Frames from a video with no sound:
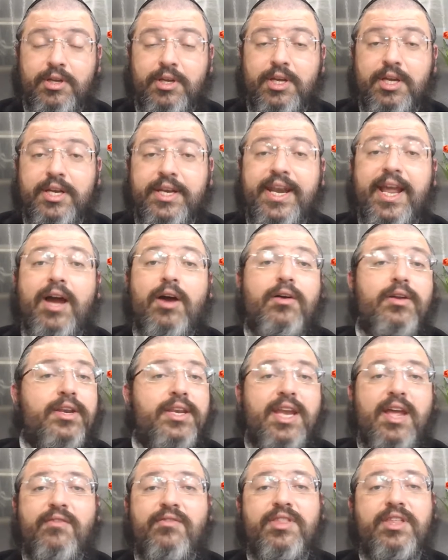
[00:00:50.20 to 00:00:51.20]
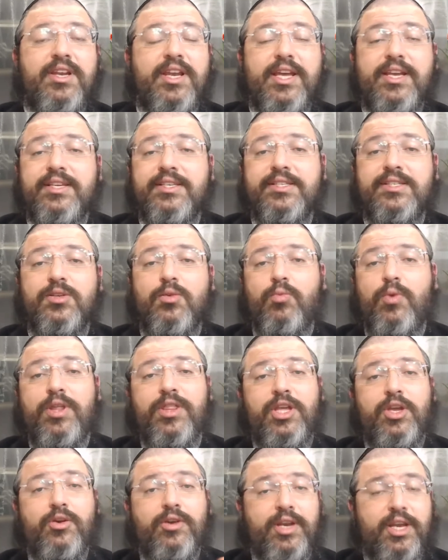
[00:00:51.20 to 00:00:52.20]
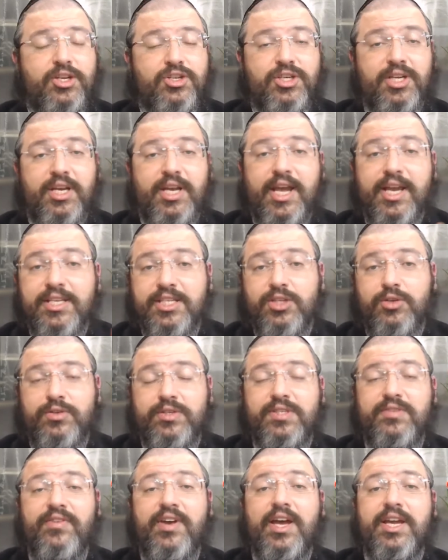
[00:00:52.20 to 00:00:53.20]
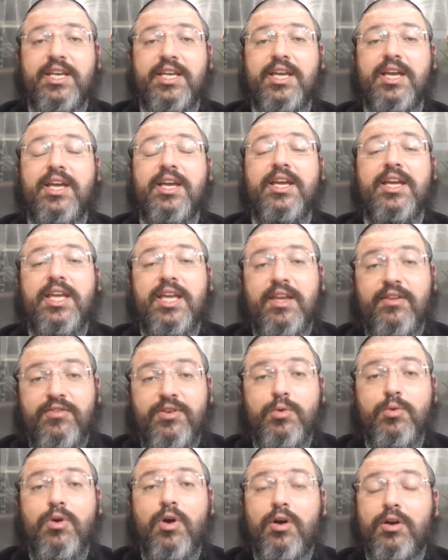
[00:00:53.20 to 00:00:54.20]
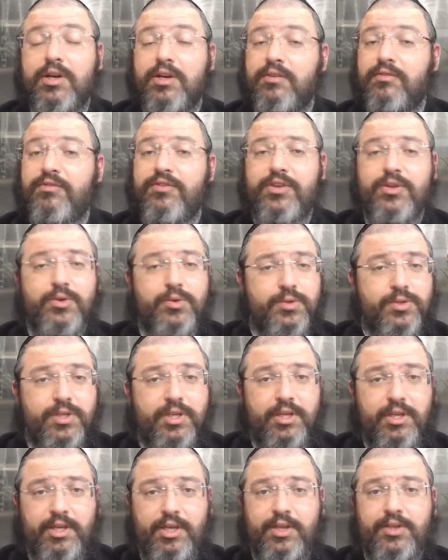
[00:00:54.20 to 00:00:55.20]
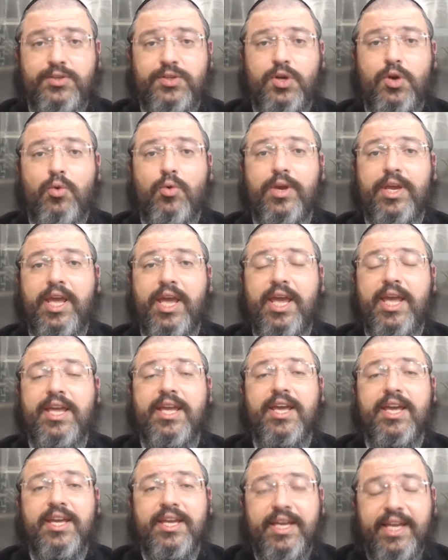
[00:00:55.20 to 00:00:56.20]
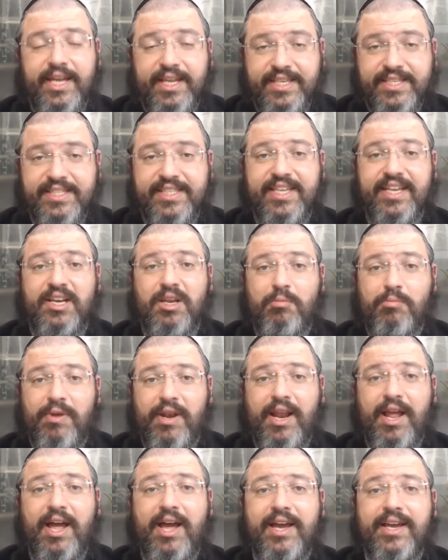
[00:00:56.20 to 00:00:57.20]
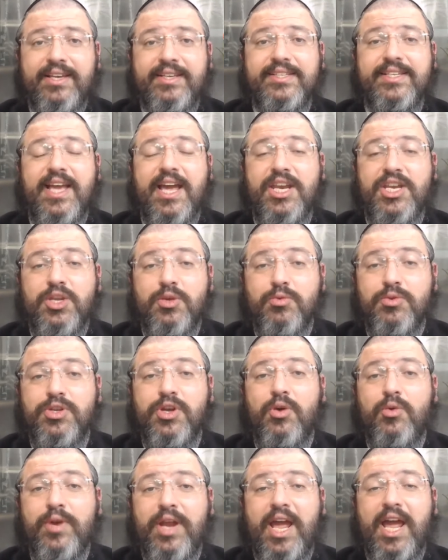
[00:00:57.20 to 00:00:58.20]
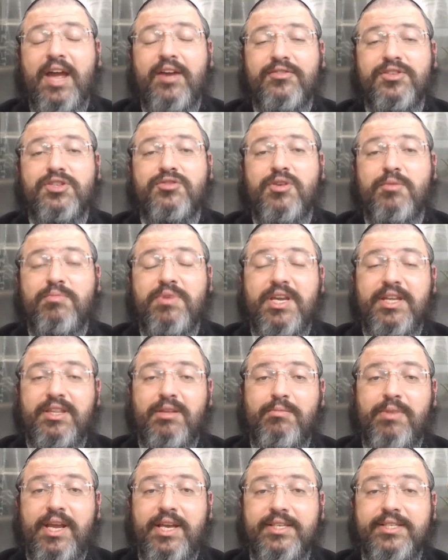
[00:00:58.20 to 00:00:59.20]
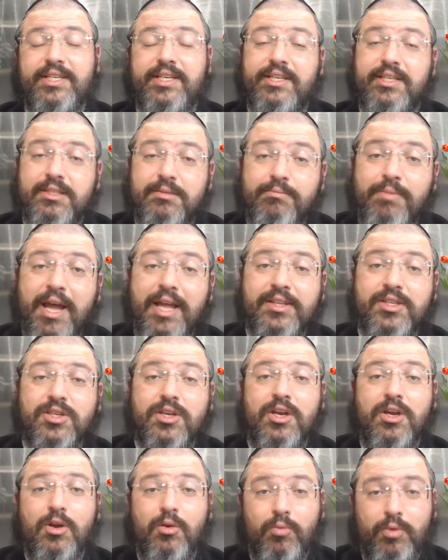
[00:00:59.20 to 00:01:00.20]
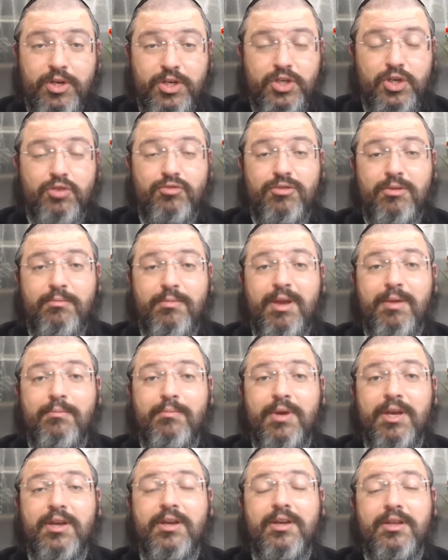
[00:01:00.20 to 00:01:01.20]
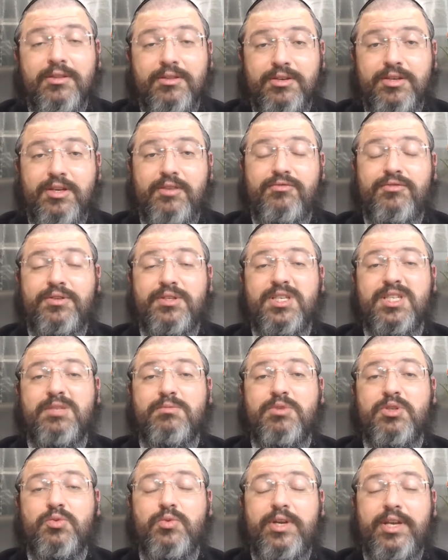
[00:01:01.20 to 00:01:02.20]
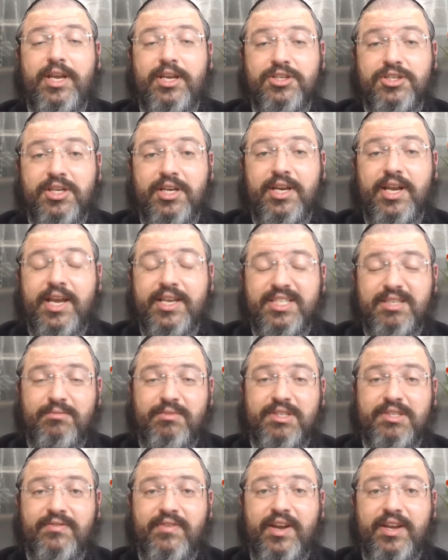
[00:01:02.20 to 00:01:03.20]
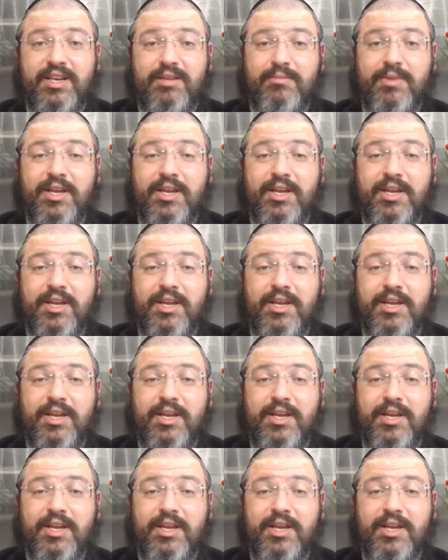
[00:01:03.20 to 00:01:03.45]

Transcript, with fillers: Now, nevertheless, whether you're an Ashkenazi or Sephardi, if you got confused, it's okay, it still applies, and you don't have to repeat the blessings. But one should remember the differences between Ashkenazim and Sephardim.